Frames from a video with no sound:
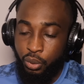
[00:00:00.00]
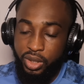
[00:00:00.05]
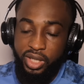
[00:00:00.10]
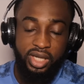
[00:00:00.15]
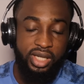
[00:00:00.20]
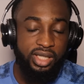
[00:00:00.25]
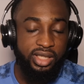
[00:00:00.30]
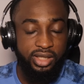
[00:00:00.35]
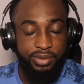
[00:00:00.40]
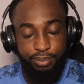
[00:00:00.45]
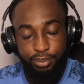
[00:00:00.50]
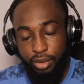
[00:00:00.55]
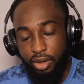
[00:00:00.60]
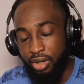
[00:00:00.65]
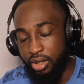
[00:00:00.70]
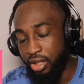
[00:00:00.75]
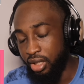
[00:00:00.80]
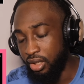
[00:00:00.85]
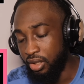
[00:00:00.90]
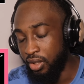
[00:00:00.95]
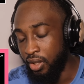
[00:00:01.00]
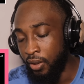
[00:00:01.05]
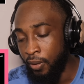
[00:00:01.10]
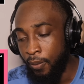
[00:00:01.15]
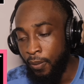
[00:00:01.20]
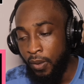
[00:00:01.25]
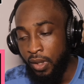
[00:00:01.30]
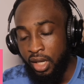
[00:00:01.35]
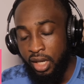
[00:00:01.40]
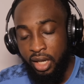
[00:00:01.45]
Wiz,
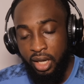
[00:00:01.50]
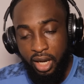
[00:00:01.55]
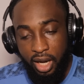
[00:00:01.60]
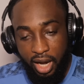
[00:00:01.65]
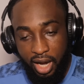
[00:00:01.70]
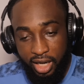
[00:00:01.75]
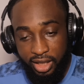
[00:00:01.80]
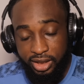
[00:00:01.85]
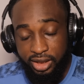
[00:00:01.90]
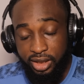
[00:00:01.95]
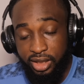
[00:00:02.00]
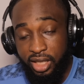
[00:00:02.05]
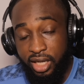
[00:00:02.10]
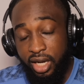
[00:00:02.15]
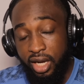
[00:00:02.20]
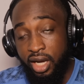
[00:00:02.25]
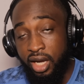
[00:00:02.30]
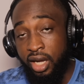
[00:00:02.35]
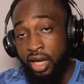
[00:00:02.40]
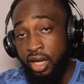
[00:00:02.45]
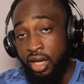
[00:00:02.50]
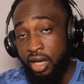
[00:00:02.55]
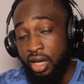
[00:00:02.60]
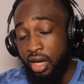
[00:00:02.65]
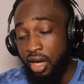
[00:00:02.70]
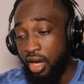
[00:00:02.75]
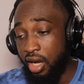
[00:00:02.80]
Bonner, Ashike,